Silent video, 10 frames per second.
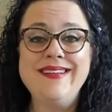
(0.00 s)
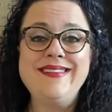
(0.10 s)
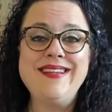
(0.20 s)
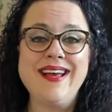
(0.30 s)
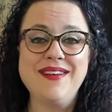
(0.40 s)

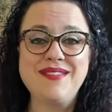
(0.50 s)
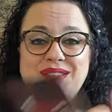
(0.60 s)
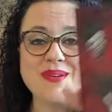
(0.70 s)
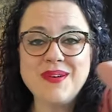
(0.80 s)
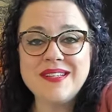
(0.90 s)
Ten of
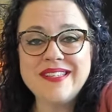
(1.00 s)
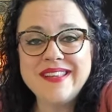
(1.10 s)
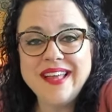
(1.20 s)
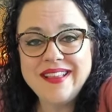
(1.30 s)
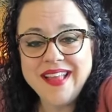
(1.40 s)
Swords,
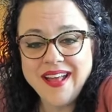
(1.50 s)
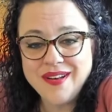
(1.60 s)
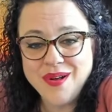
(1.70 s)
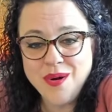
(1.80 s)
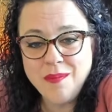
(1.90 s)
let
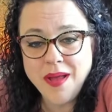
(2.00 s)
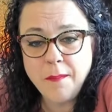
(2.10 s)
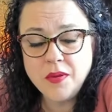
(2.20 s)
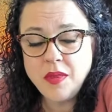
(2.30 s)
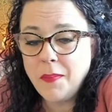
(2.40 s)
that go, man.
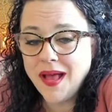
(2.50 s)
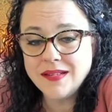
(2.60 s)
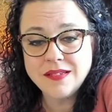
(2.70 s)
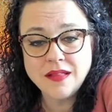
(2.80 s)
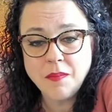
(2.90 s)
Put the
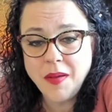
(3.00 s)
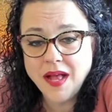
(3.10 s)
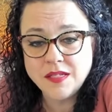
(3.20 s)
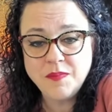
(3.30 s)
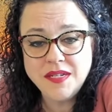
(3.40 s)
past in the
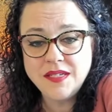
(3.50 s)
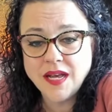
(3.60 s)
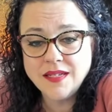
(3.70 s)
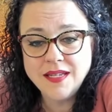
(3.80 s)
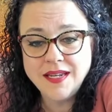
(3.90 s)
past. Be
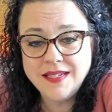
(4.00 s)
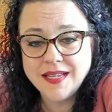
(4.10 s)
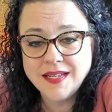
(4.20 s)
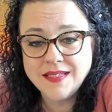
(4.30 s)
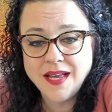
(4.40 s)
done, diddy,
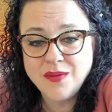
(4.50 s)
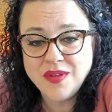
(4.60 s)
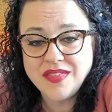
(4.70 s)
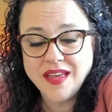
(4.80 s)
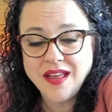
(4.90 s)
done, done
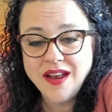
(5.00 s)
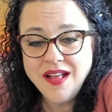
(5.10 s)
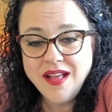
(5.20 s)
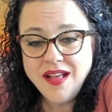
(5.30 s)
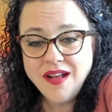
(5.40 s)
with it.
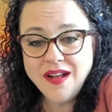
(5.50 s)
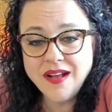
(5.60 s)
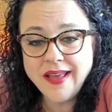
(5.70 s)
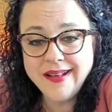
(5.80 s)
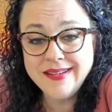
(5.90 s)

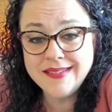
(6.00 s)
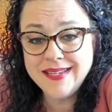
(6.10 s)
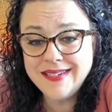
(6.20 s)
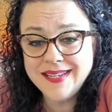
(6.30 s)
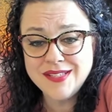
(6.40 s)
Okay, it doesn't
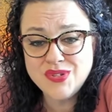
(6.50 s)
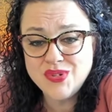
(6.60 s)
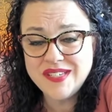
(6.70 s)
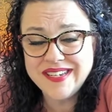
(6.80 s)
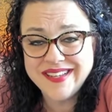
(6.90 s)
take 10
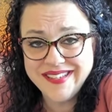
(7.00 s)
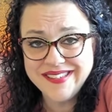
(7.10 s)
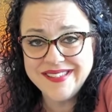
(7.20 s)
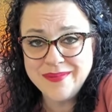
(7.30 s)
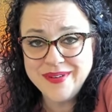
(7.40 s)
swords to kill
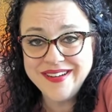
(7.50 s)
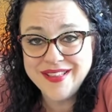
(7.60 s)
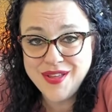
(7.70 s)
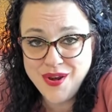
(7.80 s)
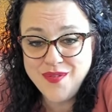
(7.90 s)
someone,
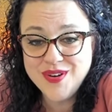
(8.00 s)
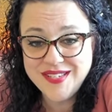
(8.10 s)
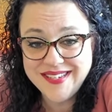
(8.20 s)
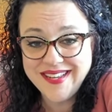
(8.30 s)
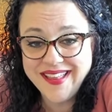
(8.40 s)
and the
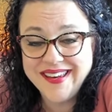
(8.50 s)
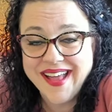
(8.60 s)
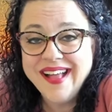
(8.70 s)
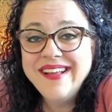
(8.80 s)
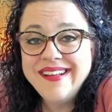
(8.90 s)
universe is telling you,
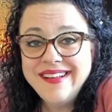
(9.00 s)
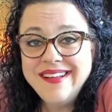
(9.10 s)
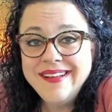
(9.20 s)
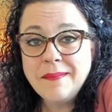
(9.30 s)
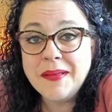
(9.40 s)

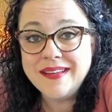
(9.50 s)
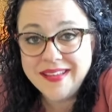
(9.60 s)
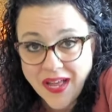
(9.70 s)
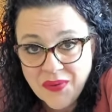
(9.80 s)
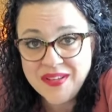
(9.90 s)
be
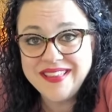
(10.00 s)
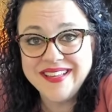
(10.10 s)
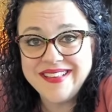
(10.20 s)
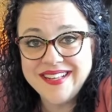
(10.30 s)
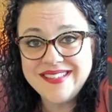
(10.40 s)
done with
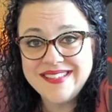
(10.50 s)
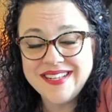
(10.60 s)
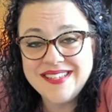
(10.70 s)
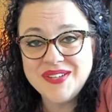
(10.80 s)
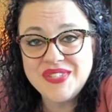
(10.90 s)
it.
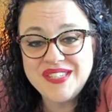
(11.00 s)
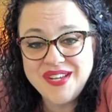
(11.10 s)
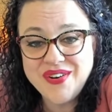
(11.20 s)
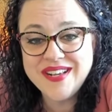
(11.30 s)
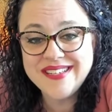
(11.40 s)
That's how
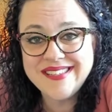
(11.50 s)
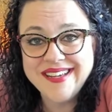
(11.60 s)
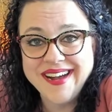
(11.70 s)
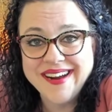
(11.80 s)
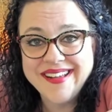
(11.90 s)
serious
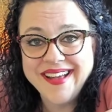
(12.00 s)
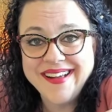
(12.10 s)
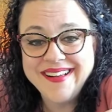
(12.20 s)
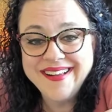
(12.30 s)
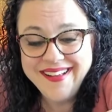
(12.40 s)
they are,
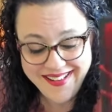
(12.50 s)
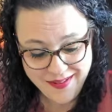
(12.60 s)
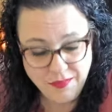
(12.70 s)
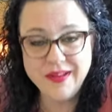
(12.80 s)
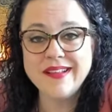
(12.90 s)
okay?
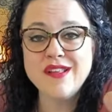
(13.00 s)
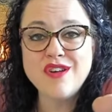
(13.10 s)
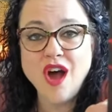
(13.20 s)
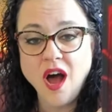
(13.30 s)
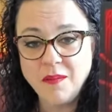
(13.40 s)
Putting a little
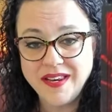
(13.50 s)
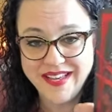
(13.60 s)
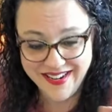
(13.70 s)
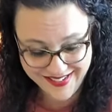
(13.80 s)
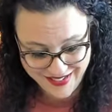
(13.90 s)
comedy
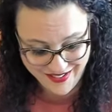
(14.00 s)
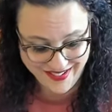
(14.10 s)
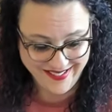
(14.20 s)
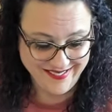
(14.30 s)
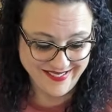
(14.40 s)
in it, too,
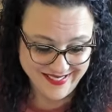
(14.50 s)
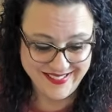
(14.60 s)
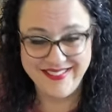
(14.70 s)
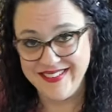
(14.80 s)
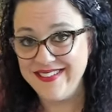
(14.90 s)
you know?
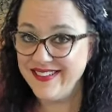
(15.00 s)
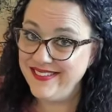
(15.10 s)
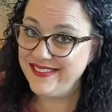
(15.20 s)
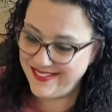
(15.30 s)
Well, then, yeah.